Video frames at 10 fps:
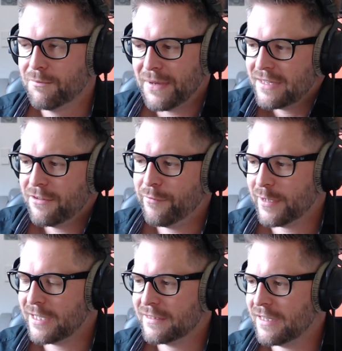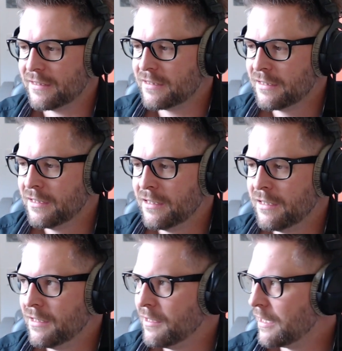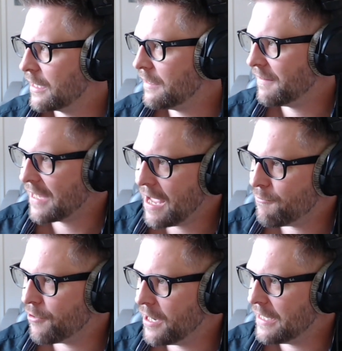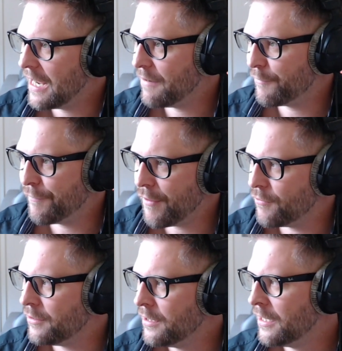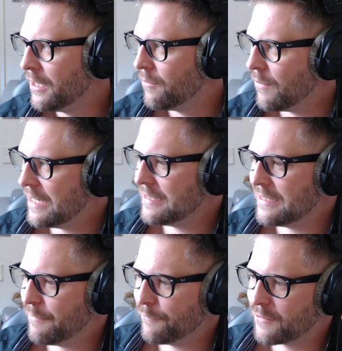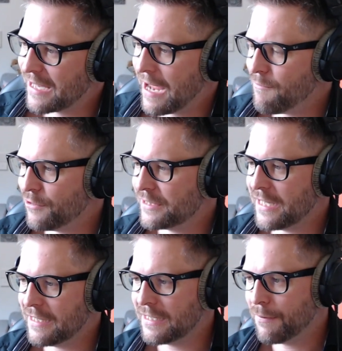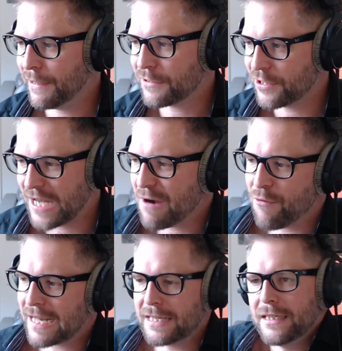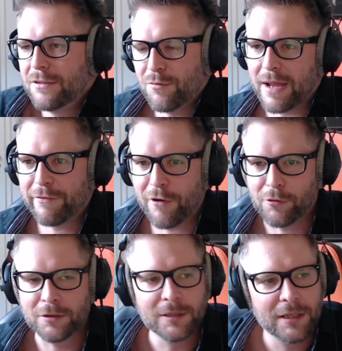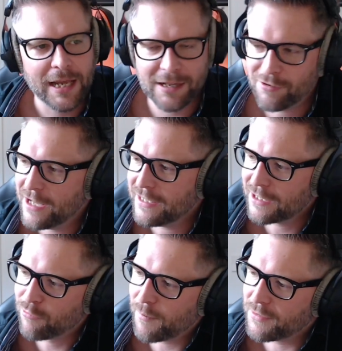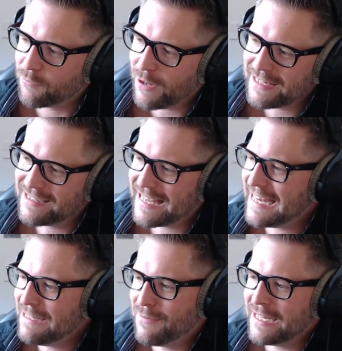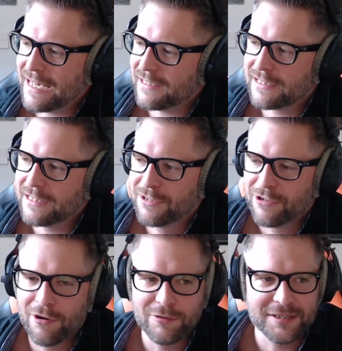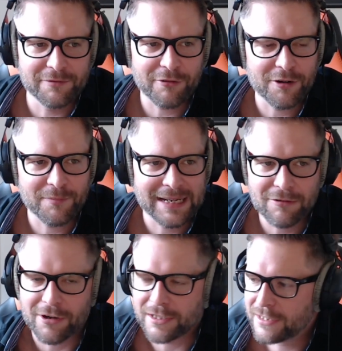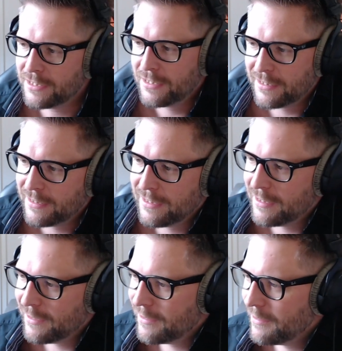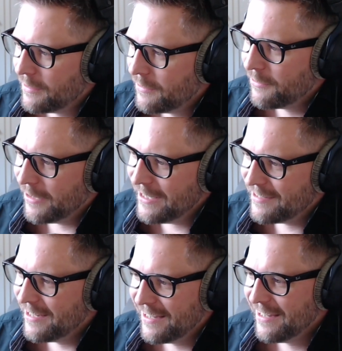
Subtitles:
Makes no fucking sense. Like, it's a camera and I have a phone. Why isn't the camera sending the picture directly to my phone, end-to-end encrypted? Why does anybody else need to know who's in front of my door? Right?